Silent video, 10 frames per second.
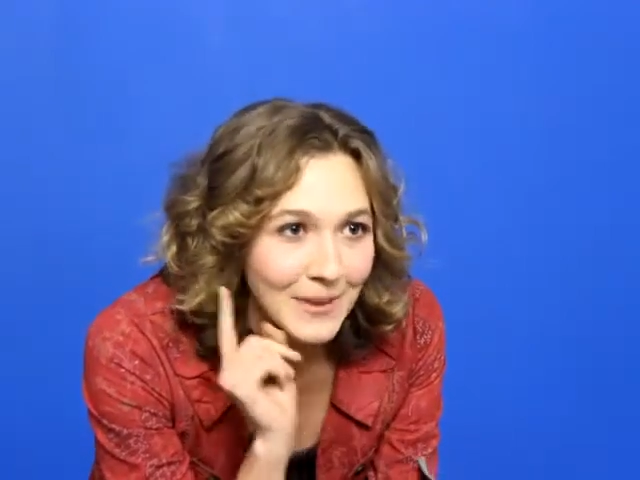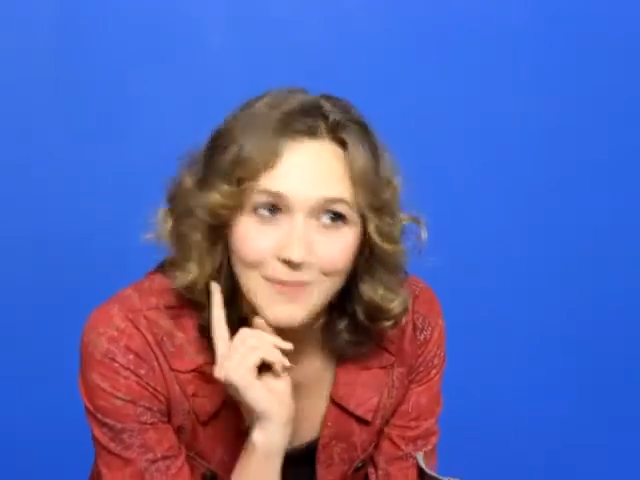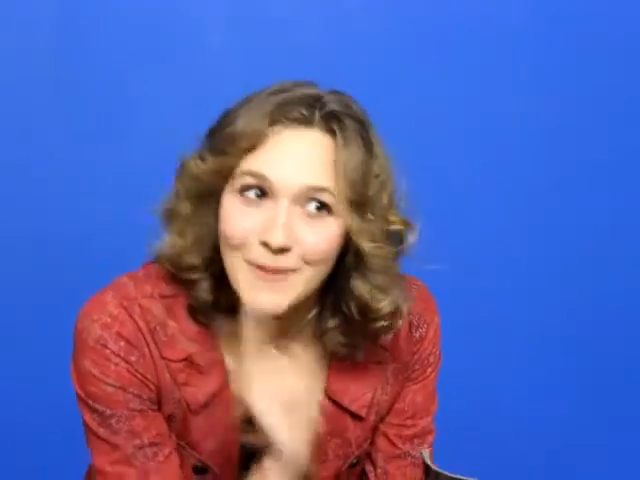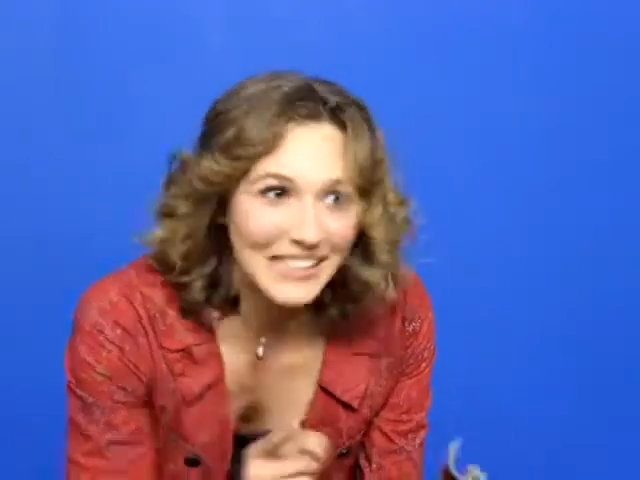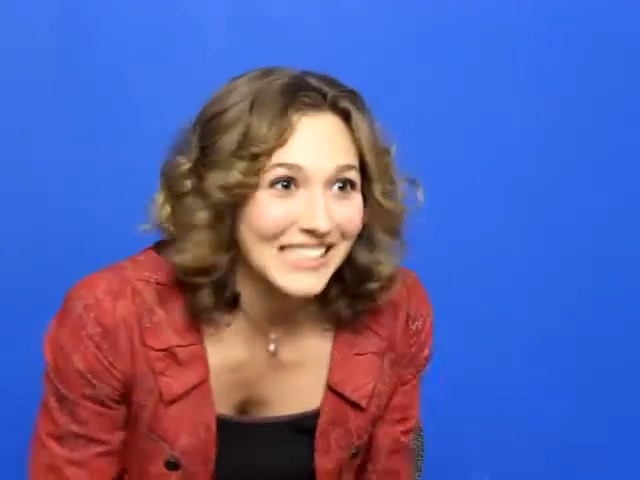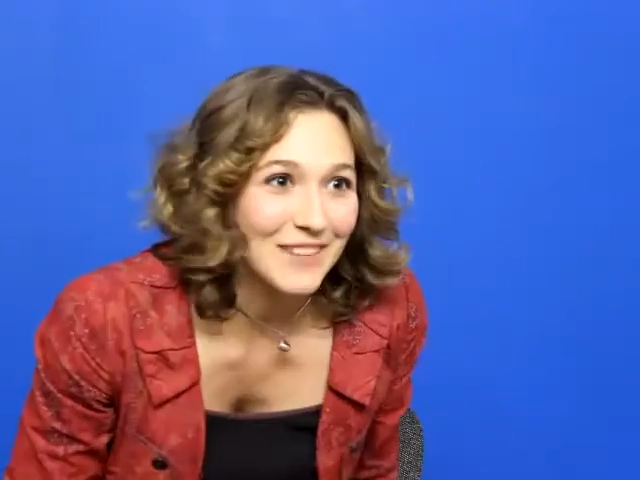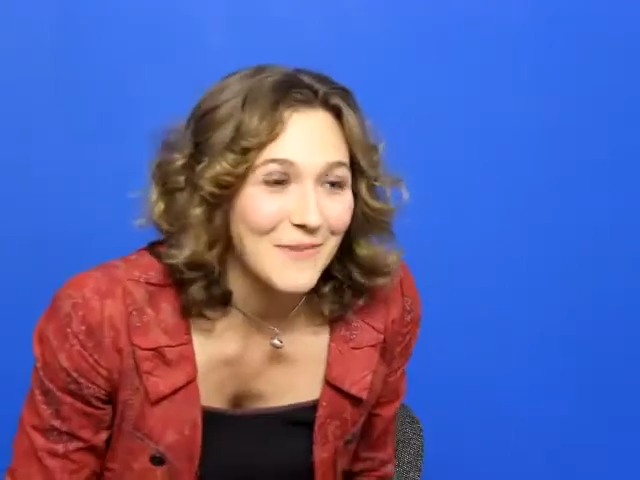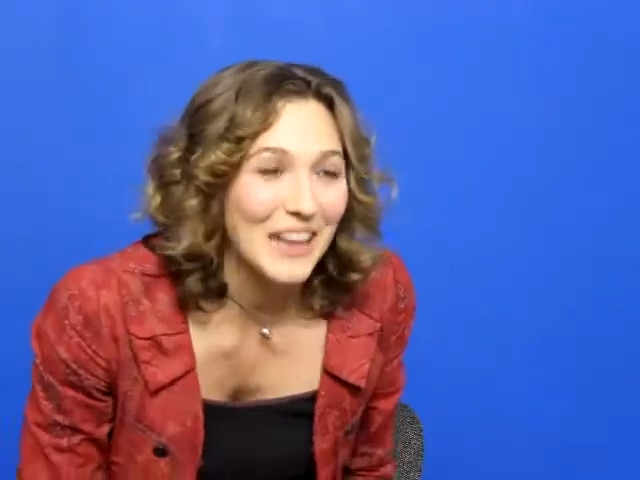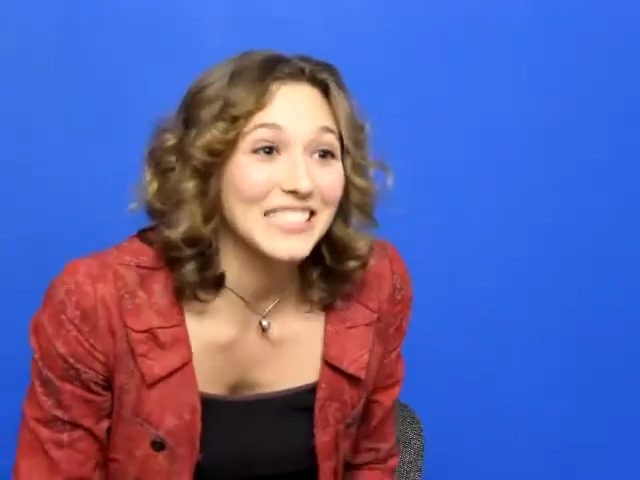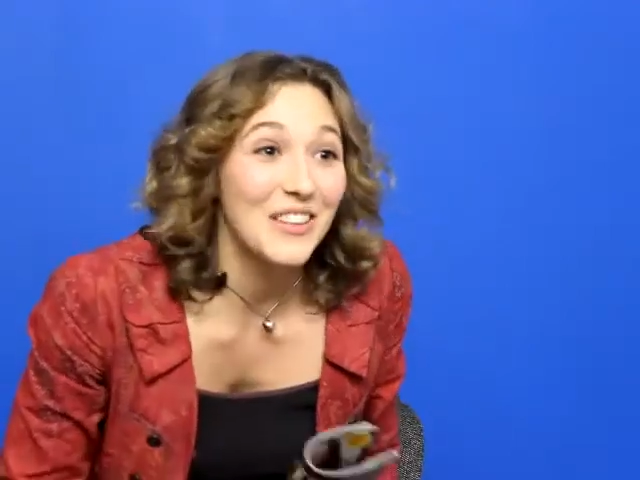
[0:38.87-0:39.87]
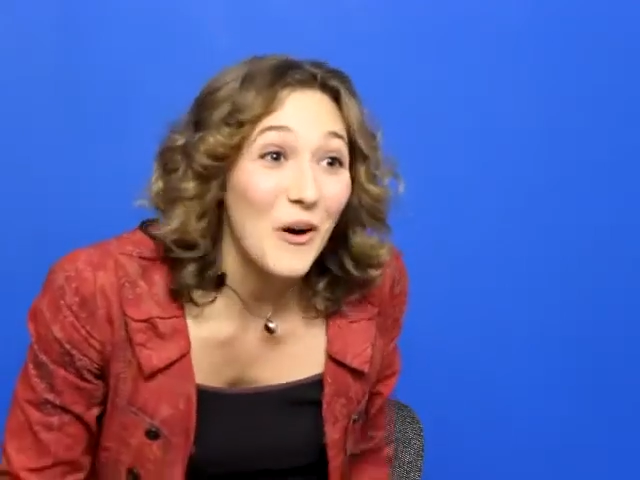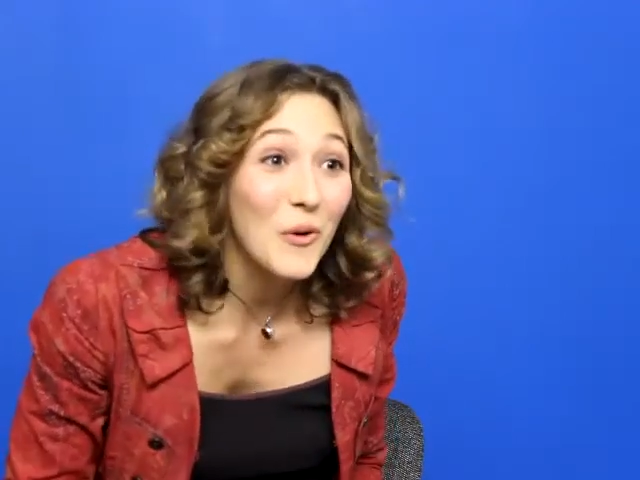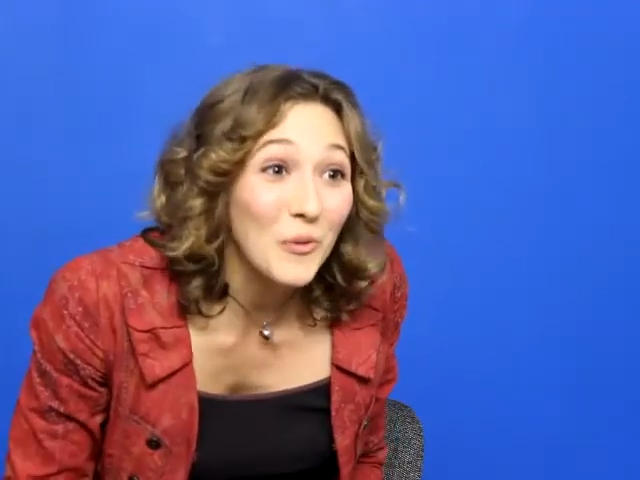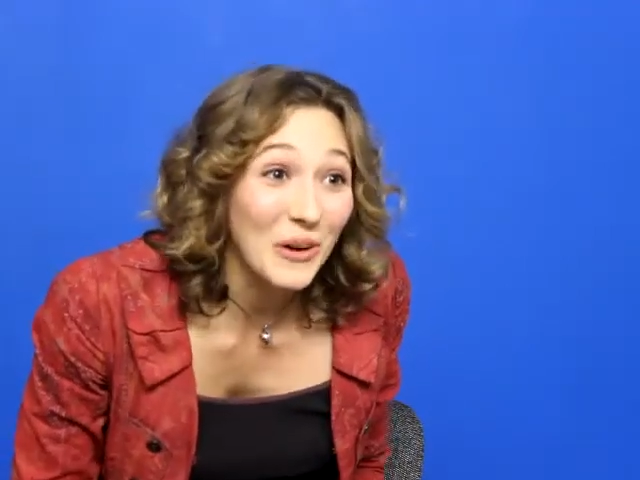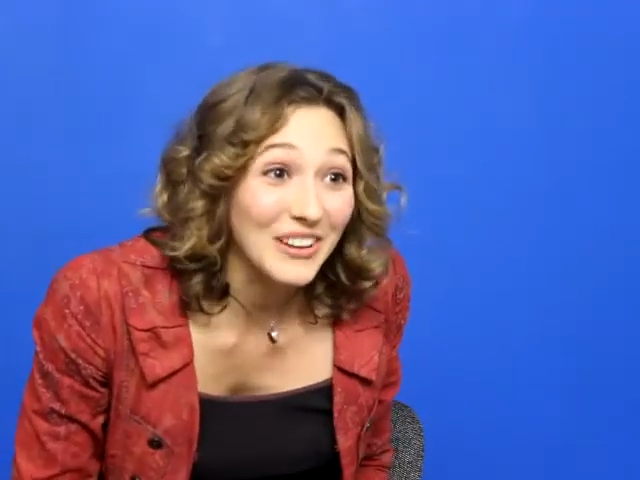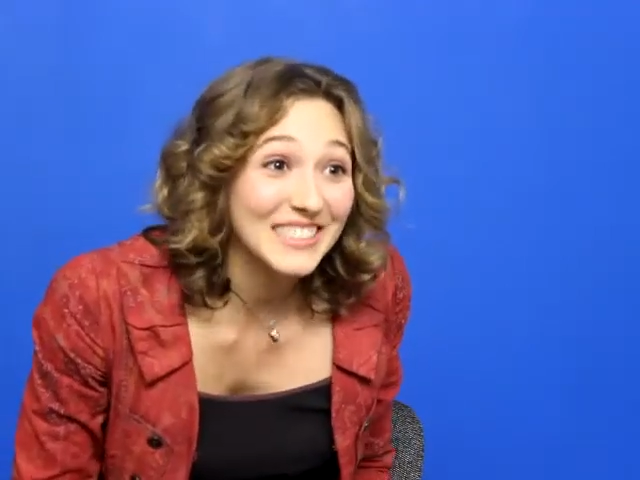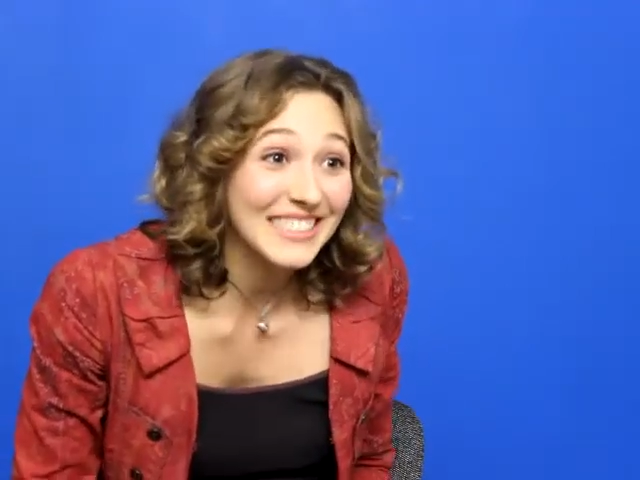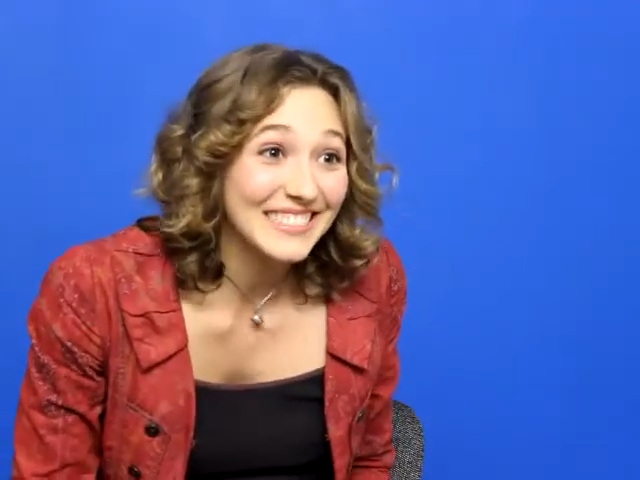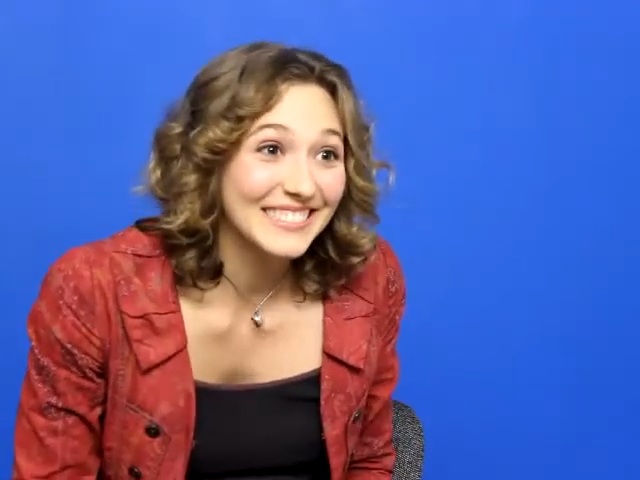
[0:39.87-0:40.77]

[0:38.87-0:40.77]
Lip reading: be the best life boss in the whole world.